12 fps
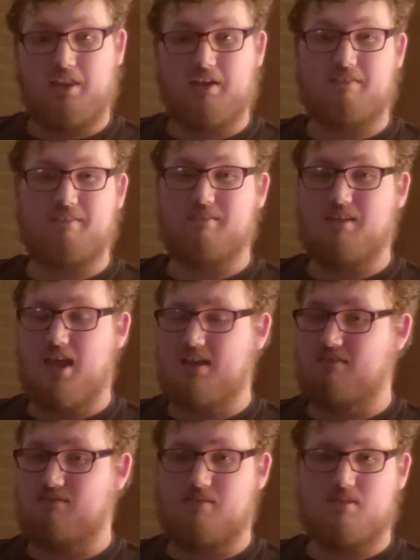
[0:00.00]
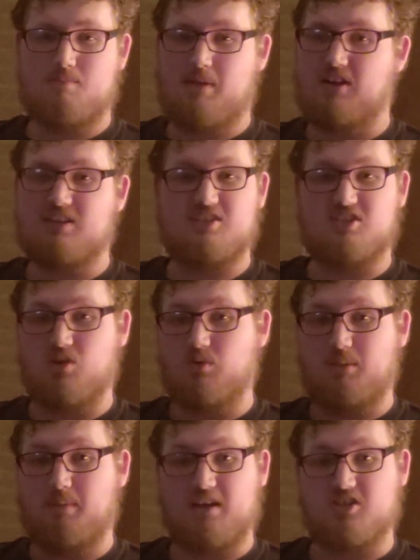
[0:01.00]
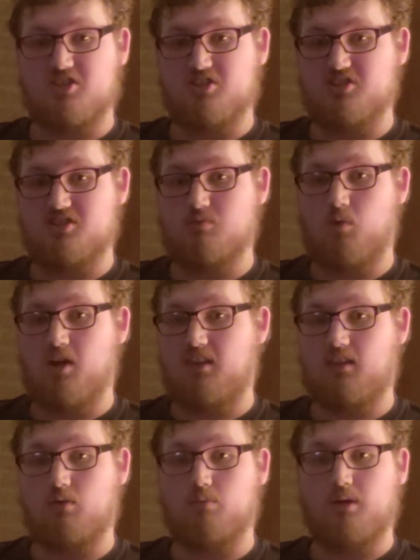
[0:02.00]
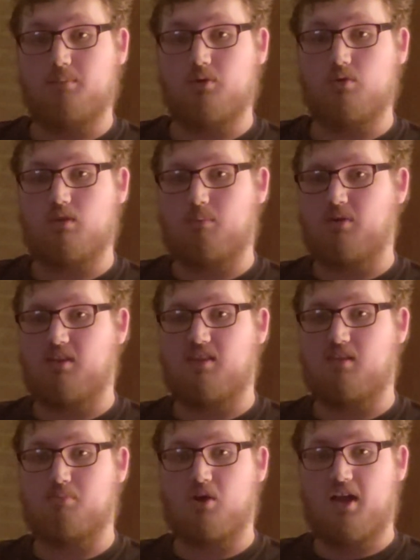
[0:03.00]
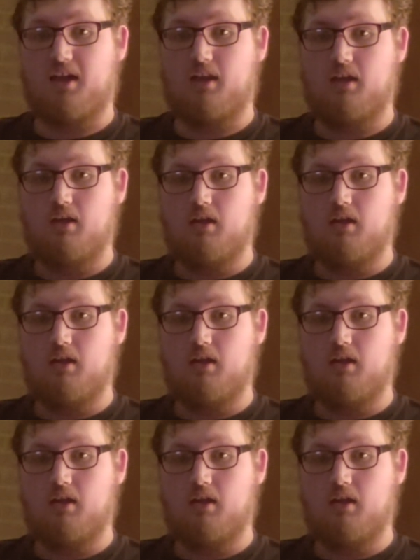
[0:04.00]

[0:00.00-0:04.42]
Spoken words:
Like, apparently Sony Pictures wants to reboot The Princess Bride,